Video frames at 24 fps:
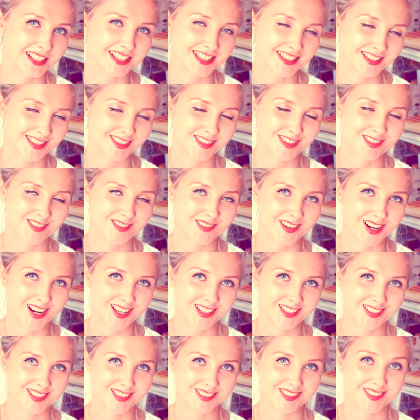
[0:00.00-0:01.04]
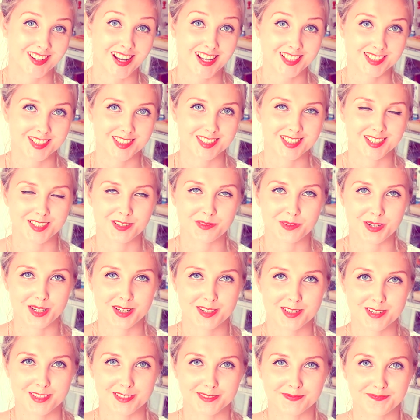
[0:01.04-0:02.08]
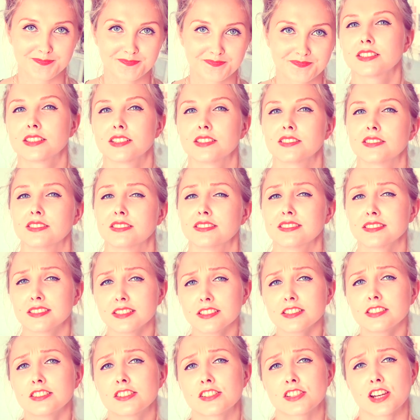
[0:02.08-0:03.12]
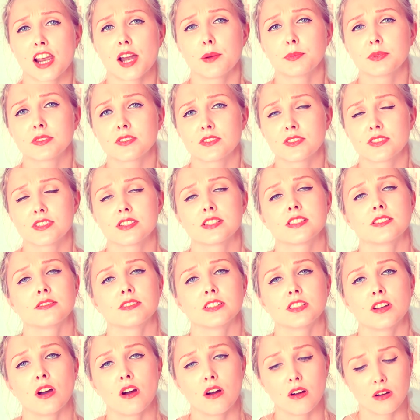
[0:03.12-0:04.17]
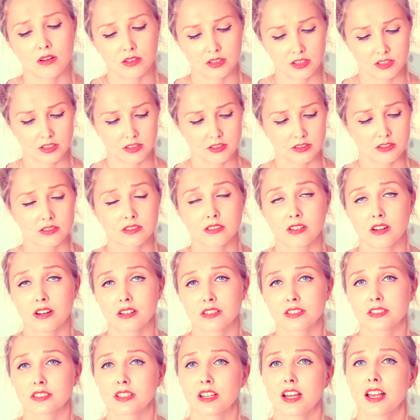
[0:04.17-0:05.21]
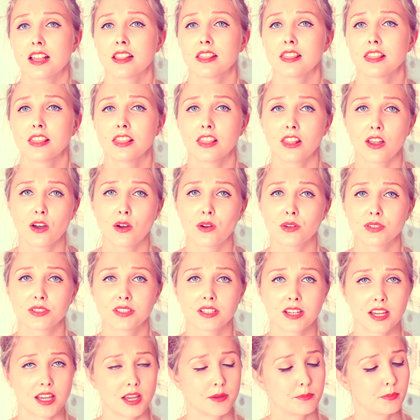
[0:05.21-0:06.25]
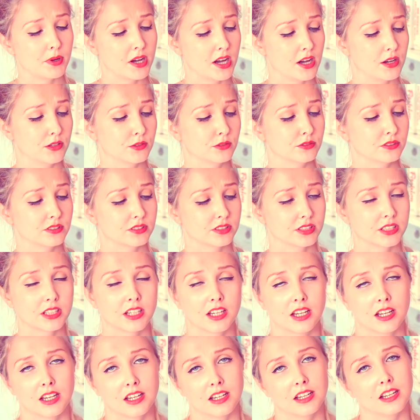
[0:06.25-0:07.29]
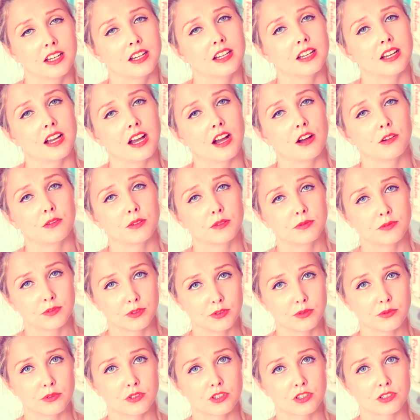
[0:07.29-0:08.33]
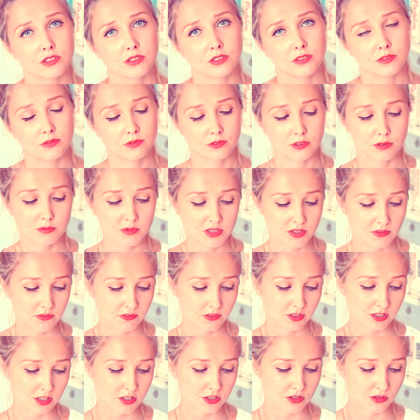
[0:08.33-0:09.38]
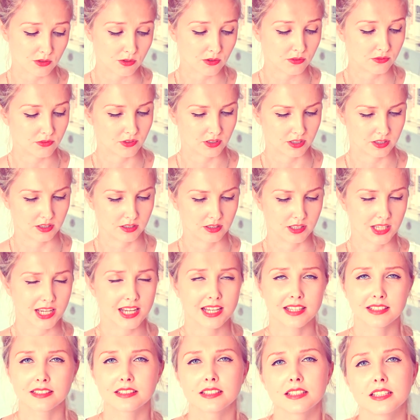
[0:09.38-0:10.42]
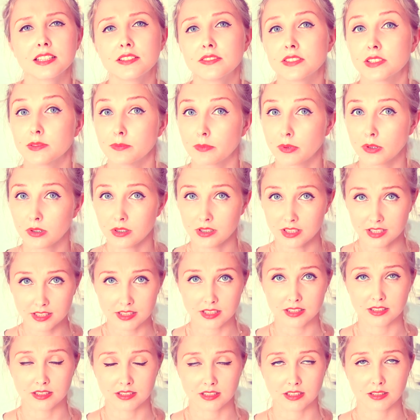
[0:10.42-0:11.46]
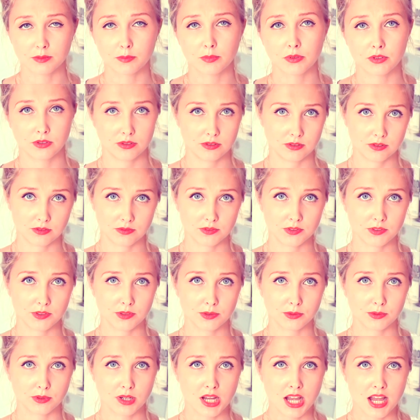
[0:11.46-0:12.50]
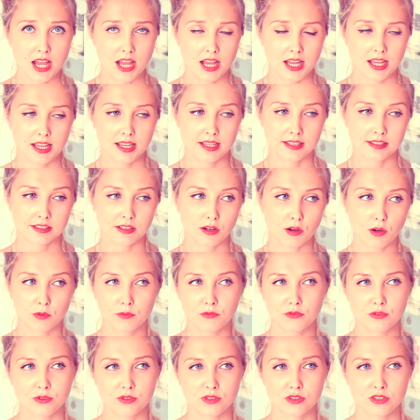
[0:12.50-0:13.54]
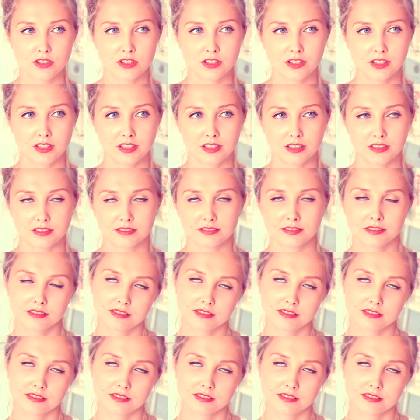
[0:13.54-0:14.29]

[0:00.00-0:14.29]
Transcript: doesn't try to ask the question. So in this chapter, Stephen Hawking talks a lot about our future from the philosophical and even political point of view. And obviously,